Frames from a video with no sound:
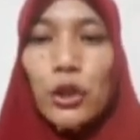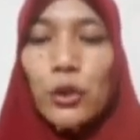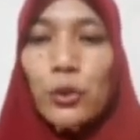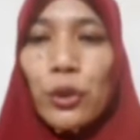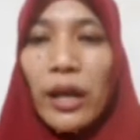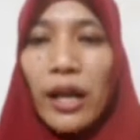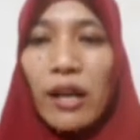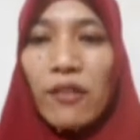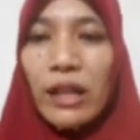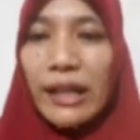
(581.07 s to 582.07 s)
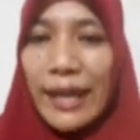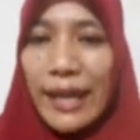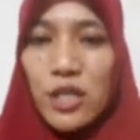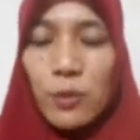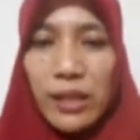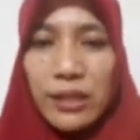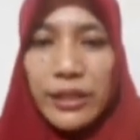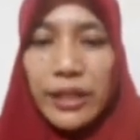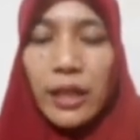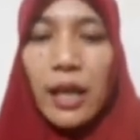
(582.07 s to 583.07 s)
to have a case
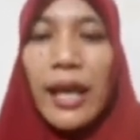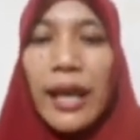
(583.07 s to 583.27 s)
building.